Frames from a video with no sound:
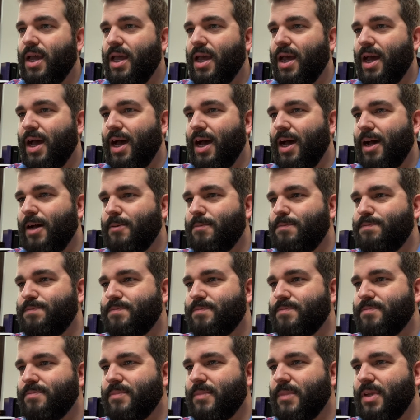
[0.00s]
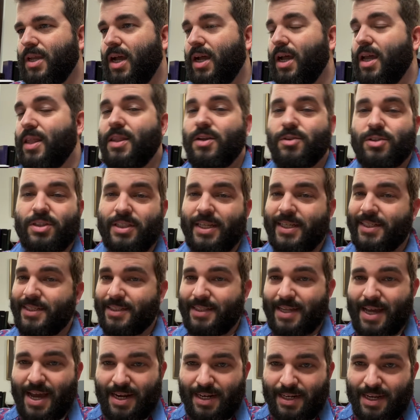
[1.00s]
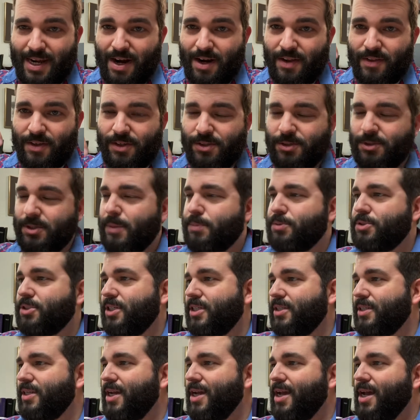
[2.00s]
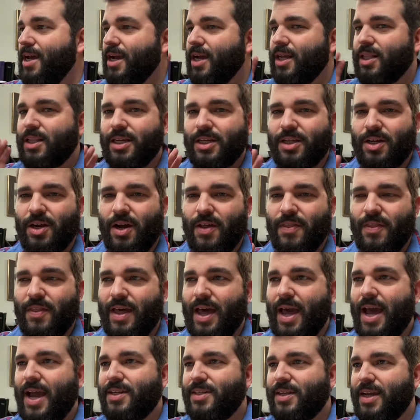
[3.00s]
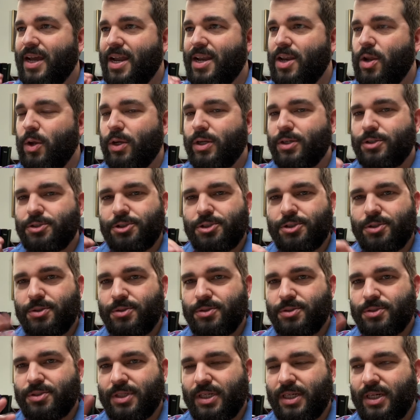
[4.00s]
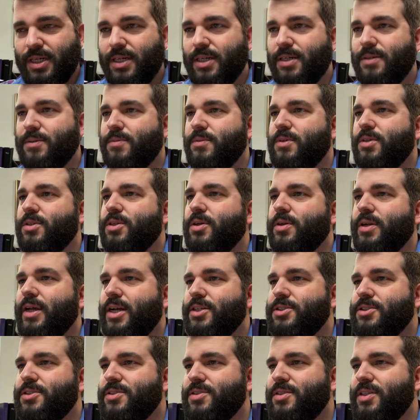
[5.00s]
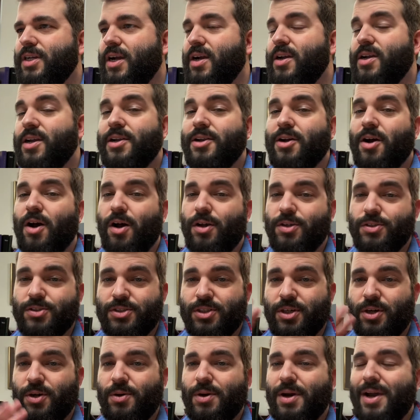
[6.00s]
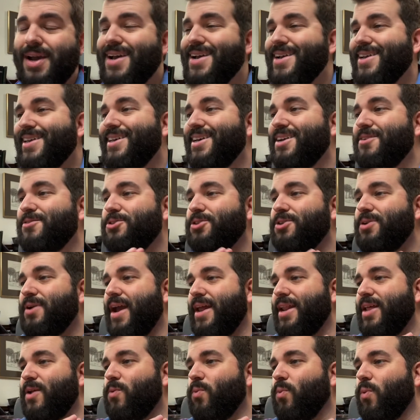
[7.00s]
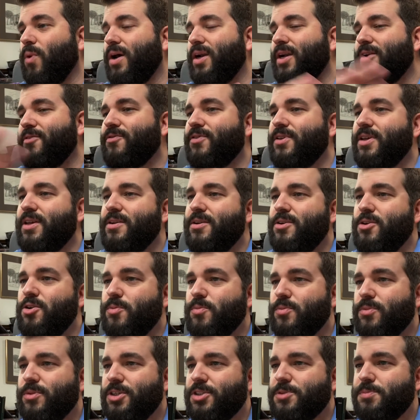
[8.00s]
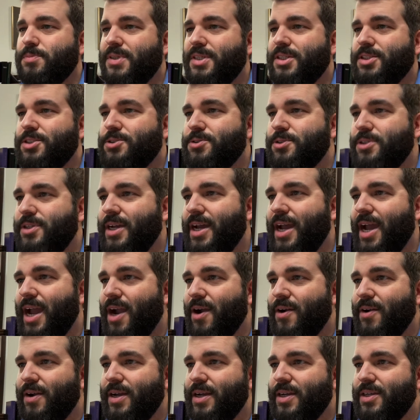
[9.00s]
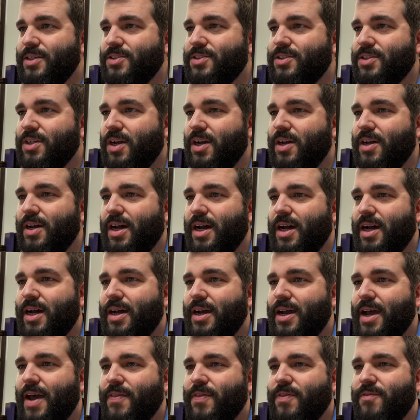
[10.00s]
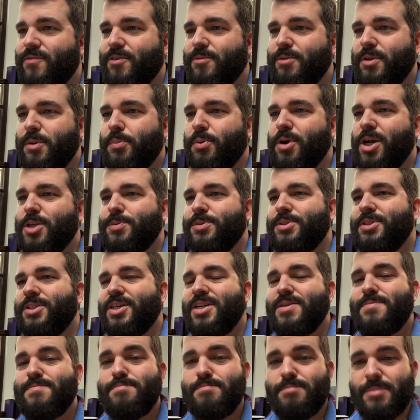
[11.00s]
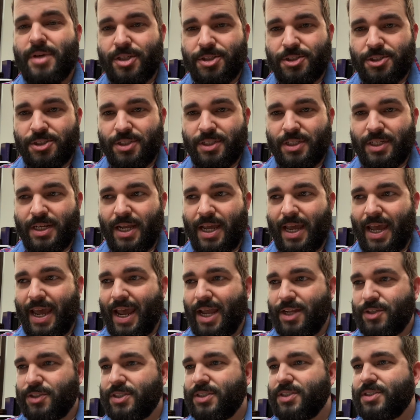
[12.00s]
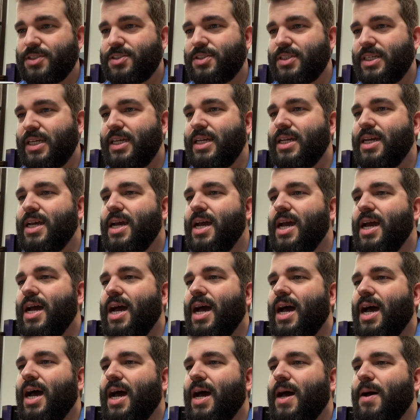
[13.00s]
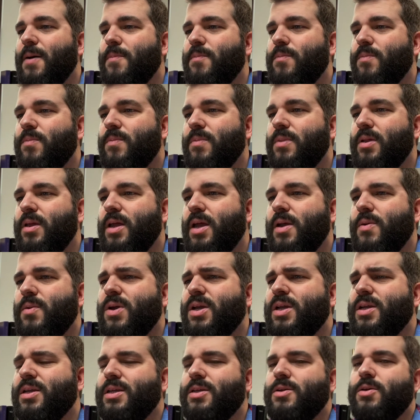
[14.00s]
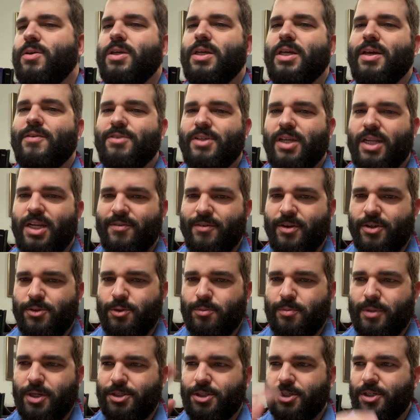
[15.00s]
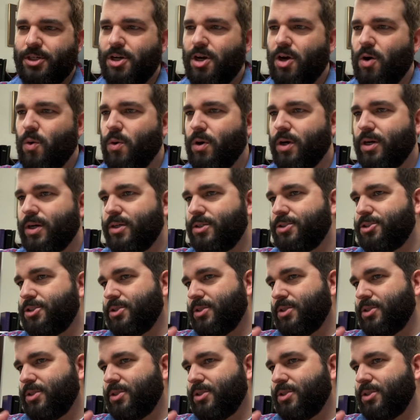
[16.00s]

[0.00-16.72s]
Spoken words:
There's a link to that down in the description. Click on that and you can choose your donations there. You can also give to any one of the numerous ministry areas from the Presbyterian Mission Agency. You can give to individual mission coworkers.